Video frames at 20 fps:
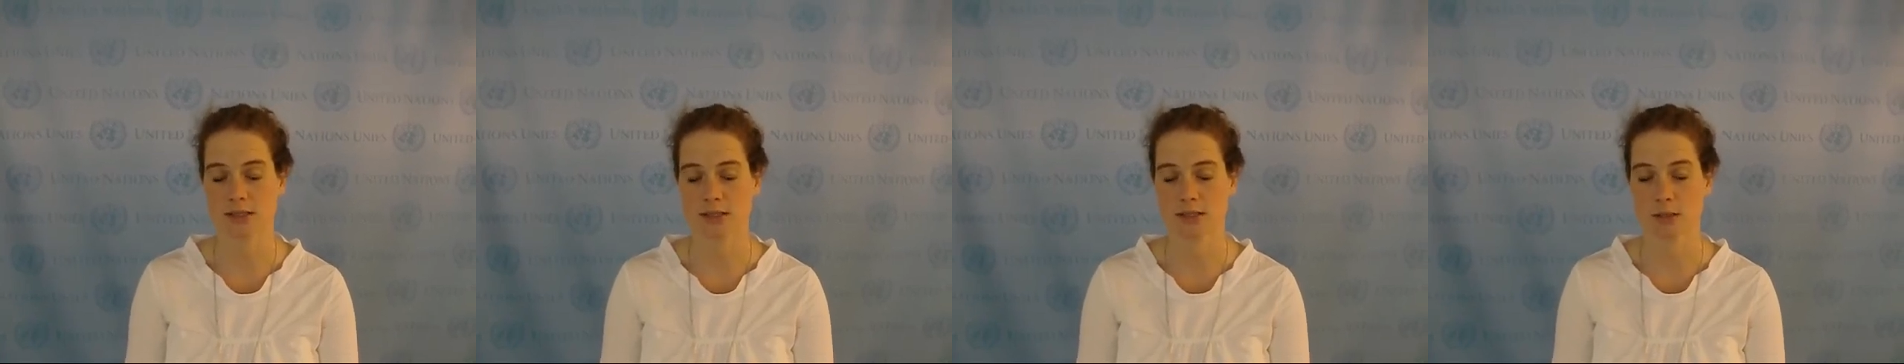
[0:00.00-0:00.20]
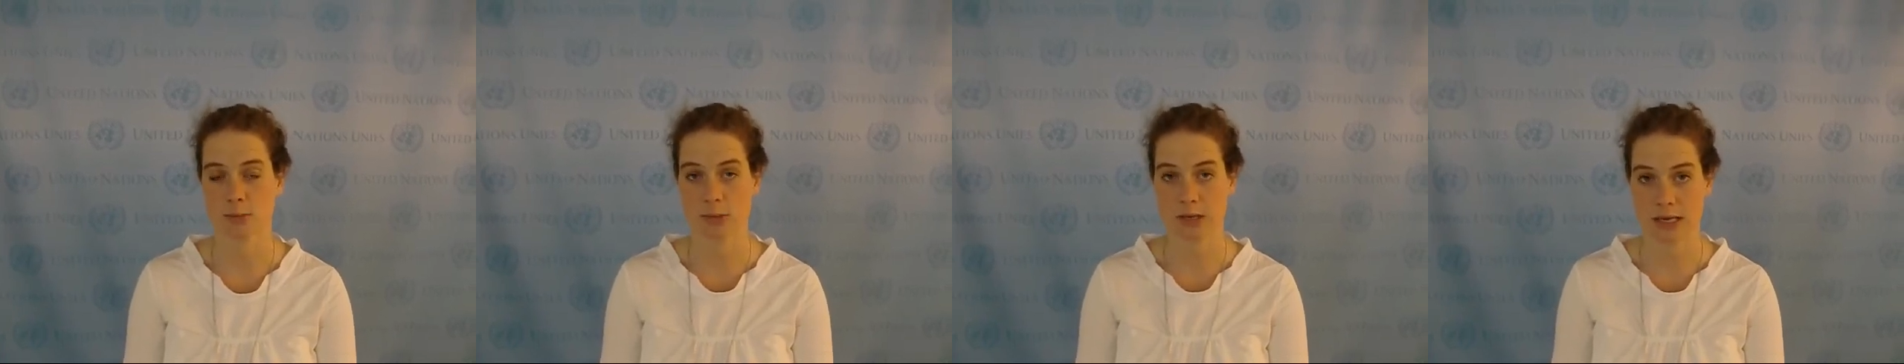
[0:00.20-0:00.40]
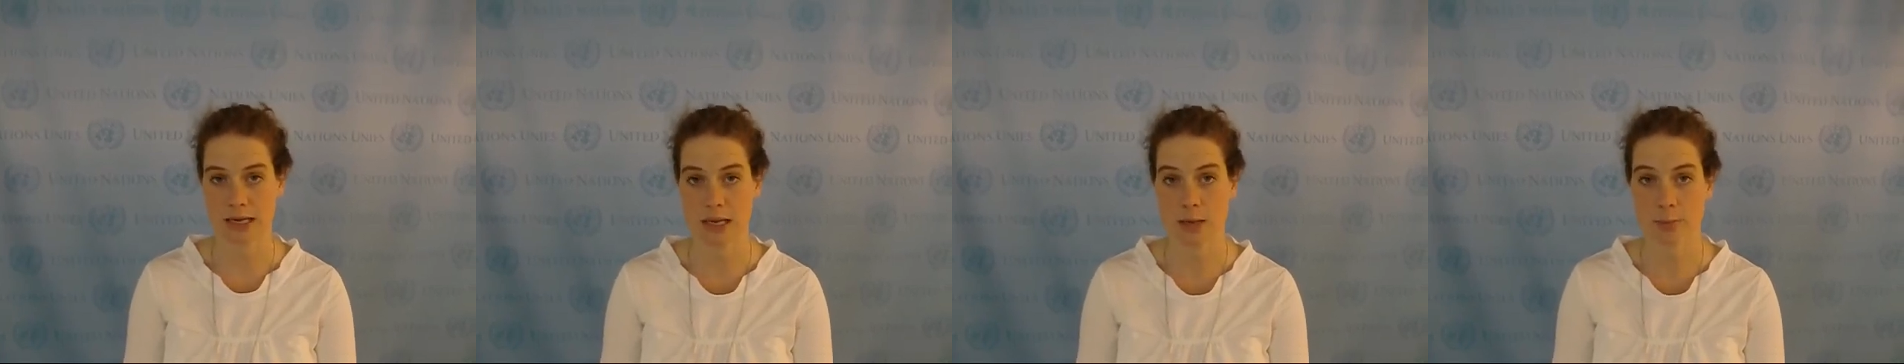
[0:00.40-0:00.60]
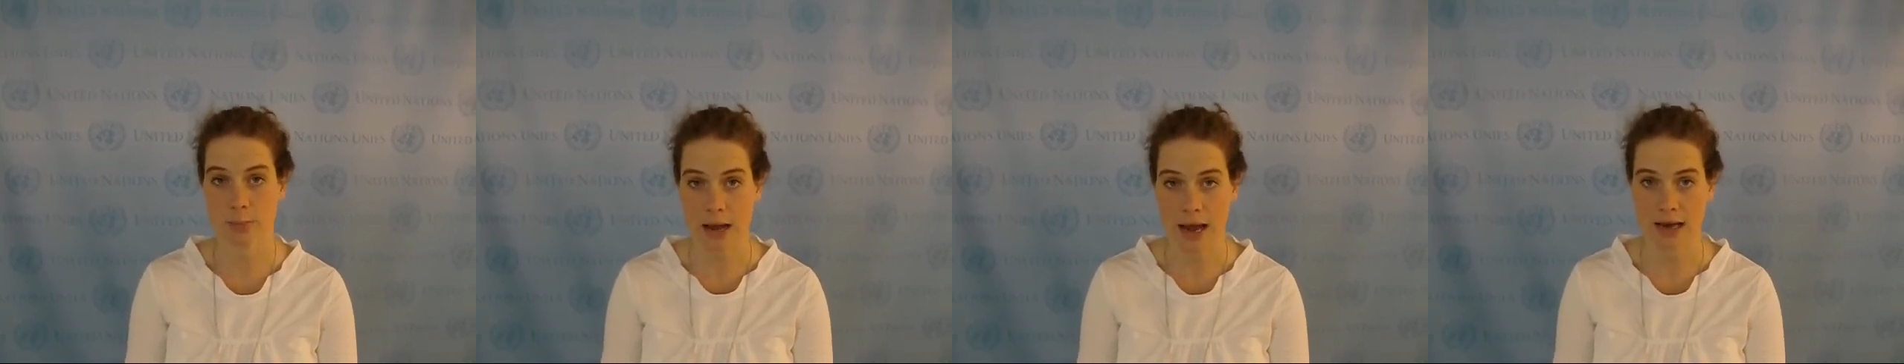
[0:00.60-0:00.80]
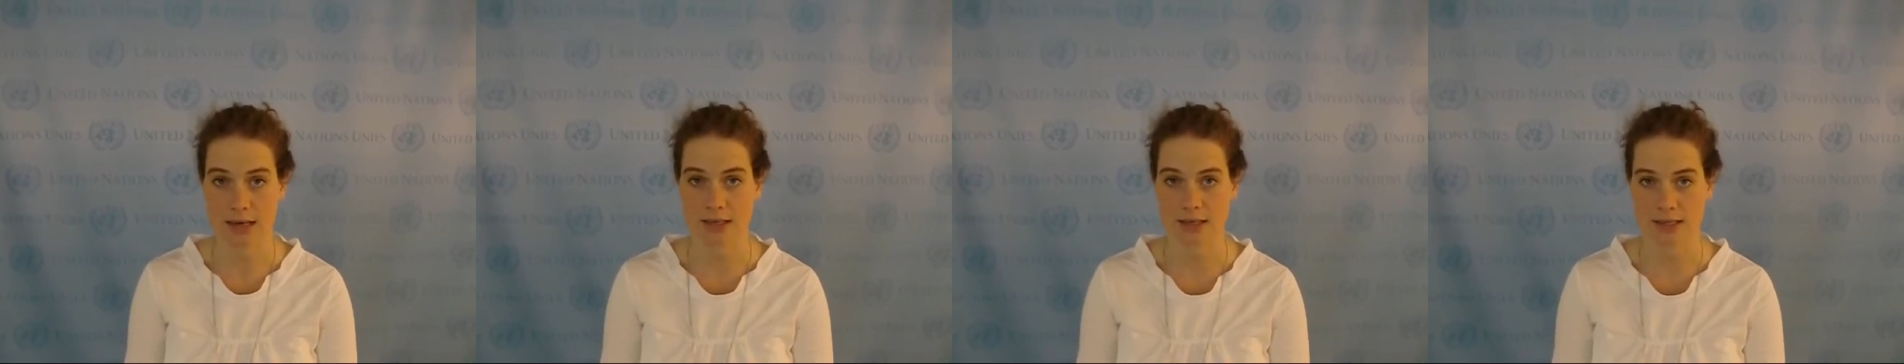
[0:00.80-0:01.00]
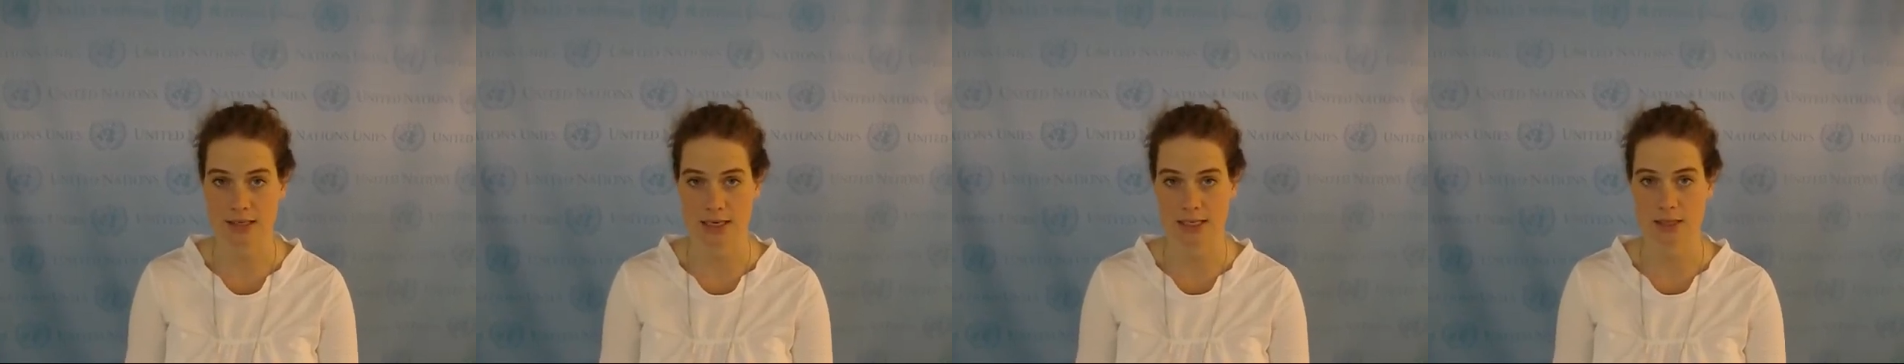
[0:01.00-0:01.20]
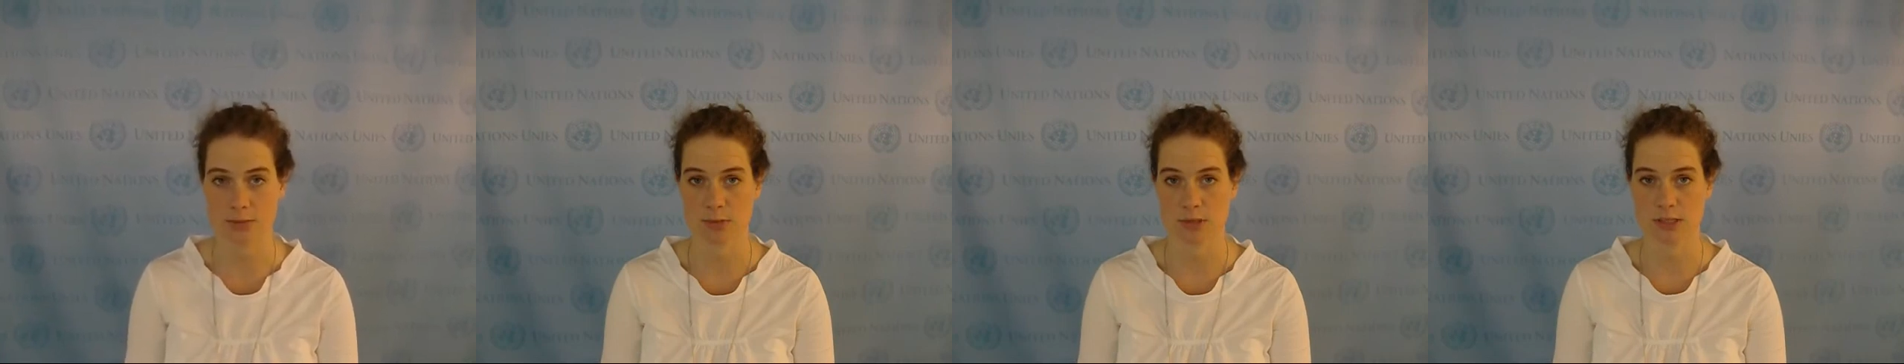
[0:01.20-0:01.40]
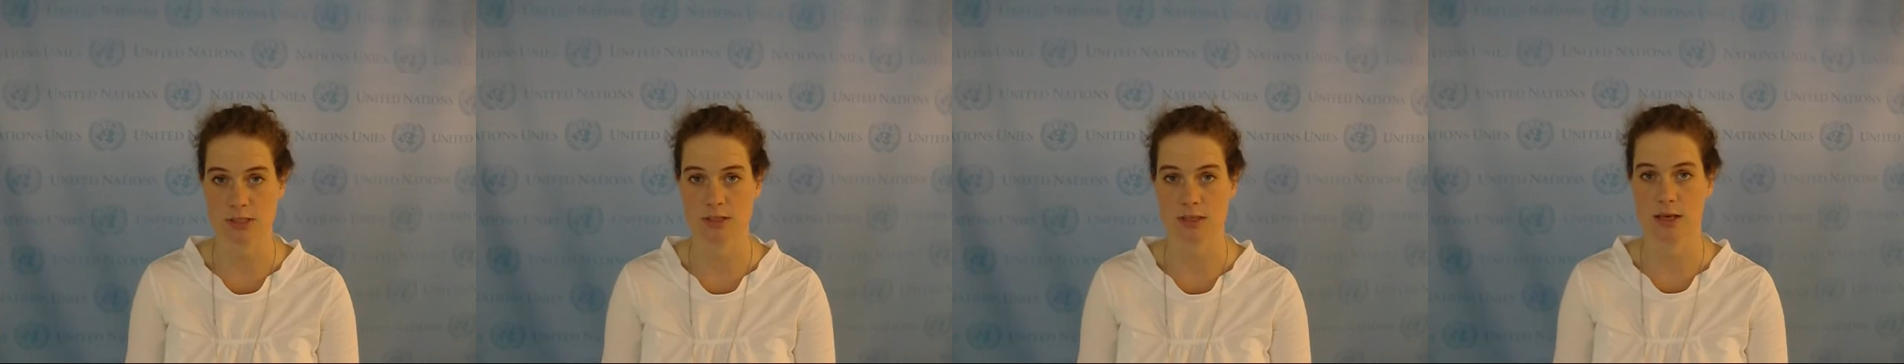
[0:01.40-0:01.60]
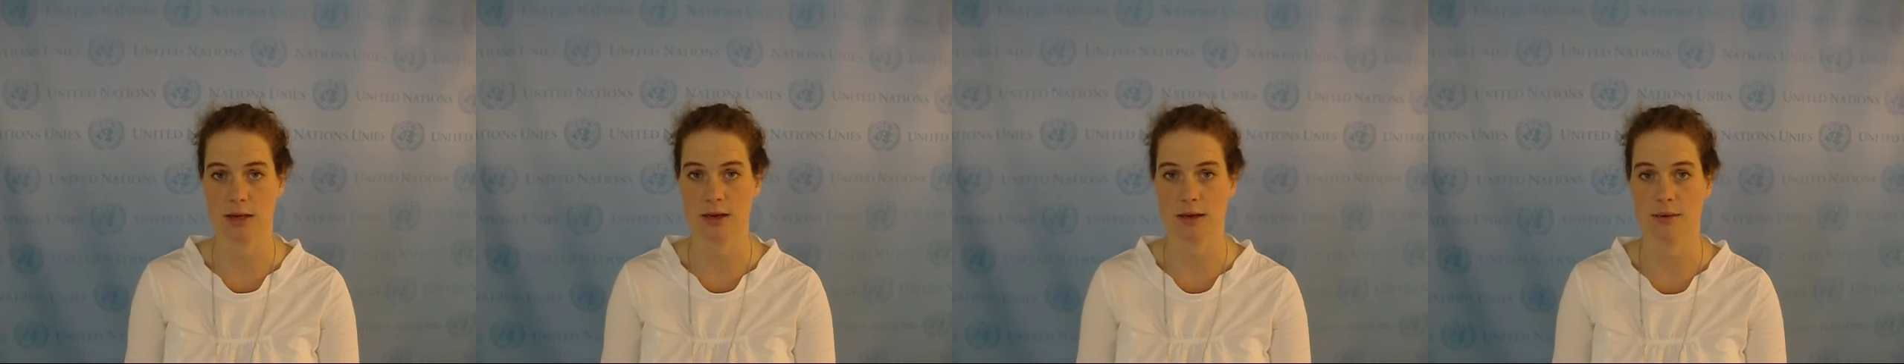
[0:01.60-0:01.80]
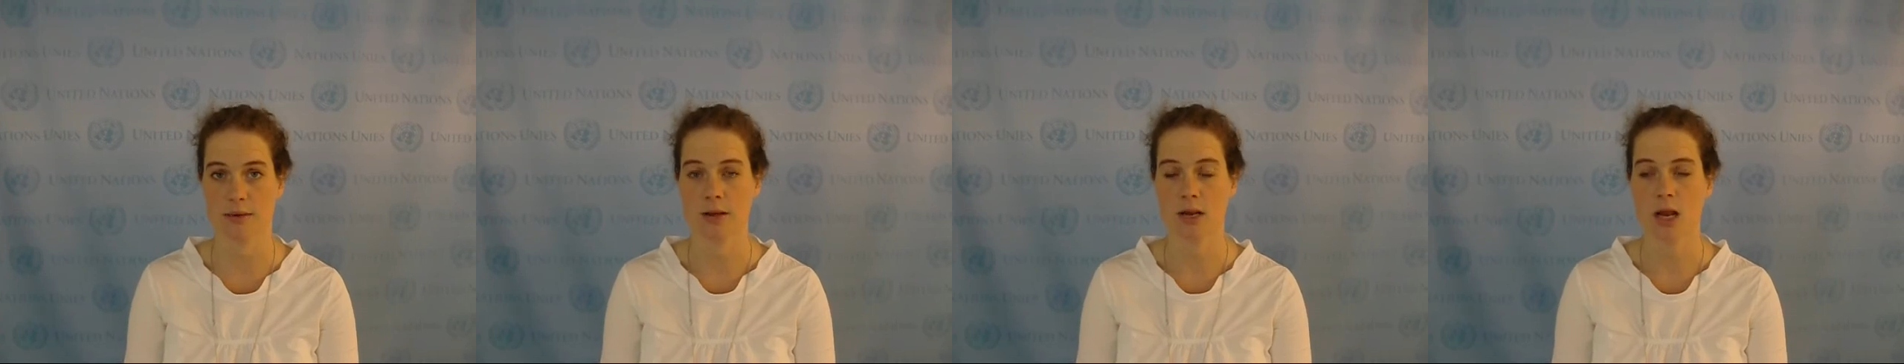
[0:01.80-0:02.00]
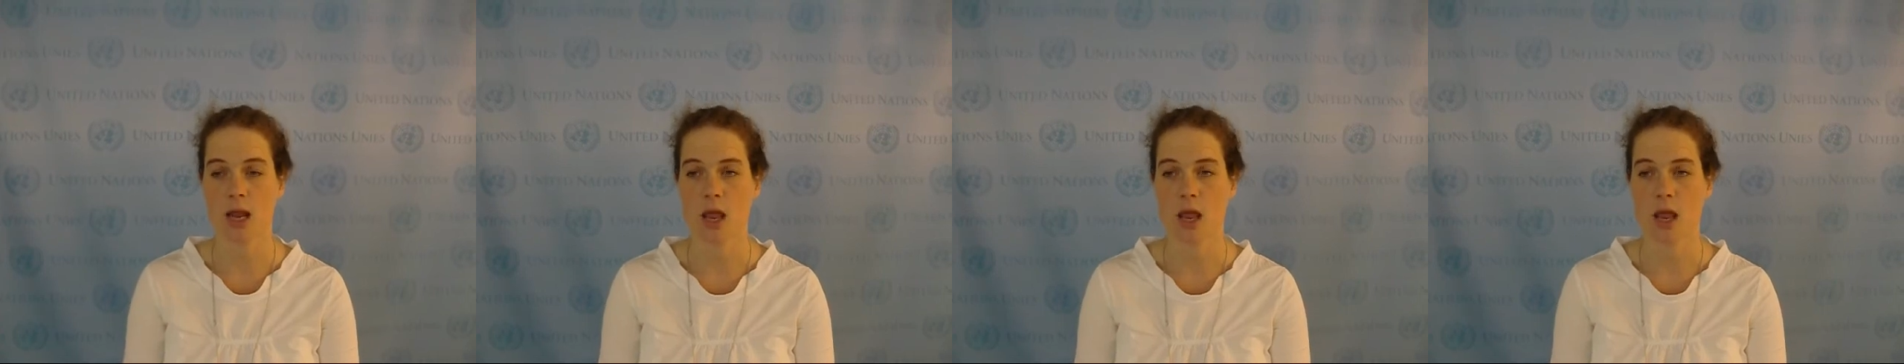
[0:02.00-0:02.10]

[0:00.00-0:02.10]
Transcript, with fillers: submitting impact assessments. Uh,